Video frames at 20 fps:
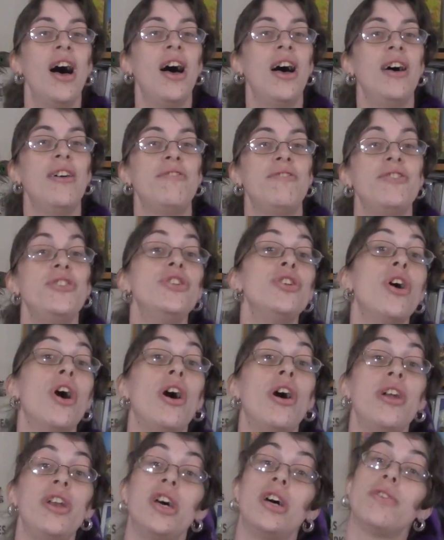of
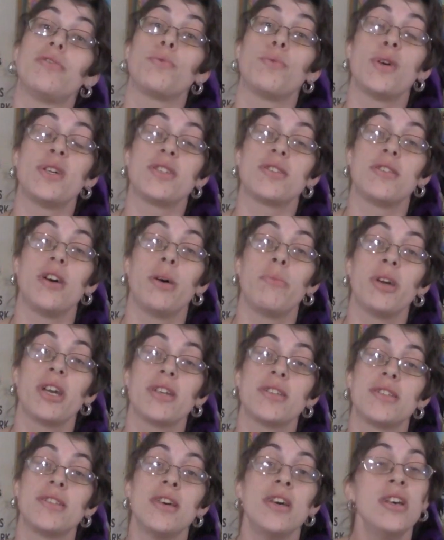non-ElfQuest
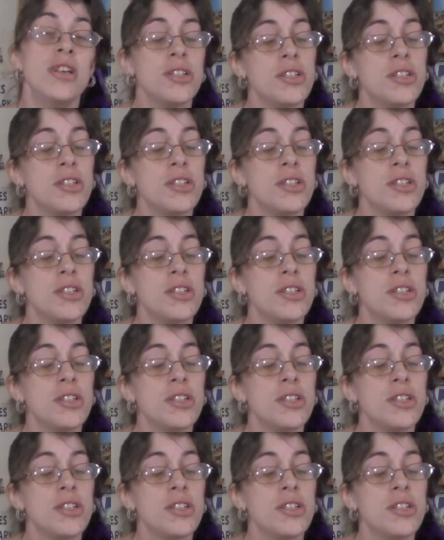comics.